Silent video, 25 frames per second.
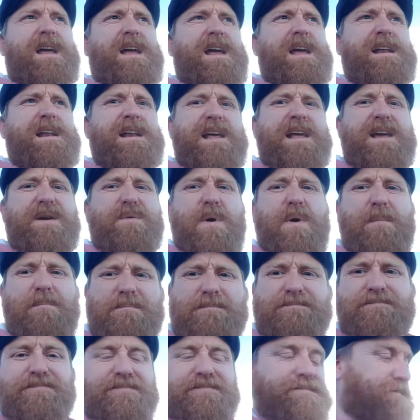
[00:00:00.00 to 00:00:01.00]
in League
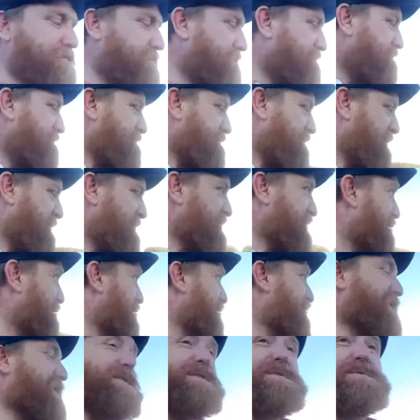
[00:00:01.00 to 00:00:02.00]
One. Sorry,
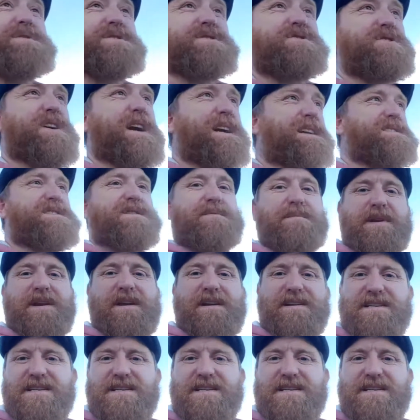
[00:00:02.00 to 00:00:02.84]
I thought there was a tractor coming there.